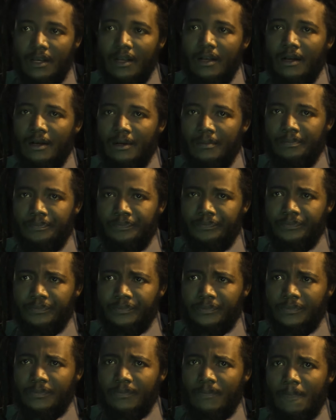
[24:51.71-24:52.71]

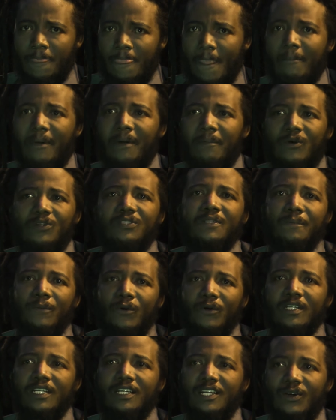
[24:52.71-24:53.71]
But most
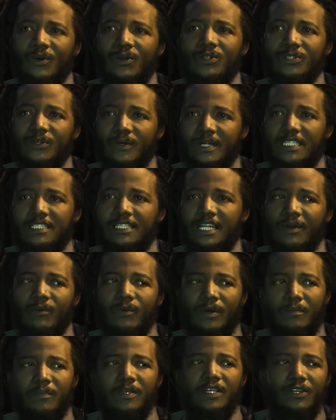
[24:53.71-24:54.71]
importantly, also, it's like
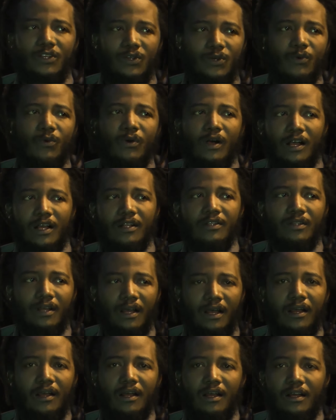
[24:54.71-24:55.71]
when me and you
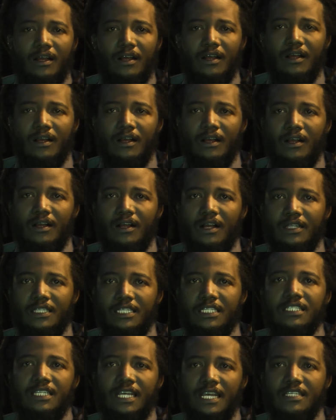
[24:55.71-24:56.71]
are
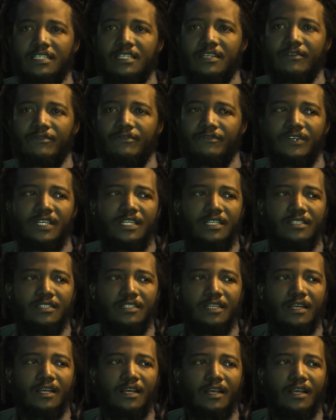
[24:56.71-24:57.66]
discussing fees,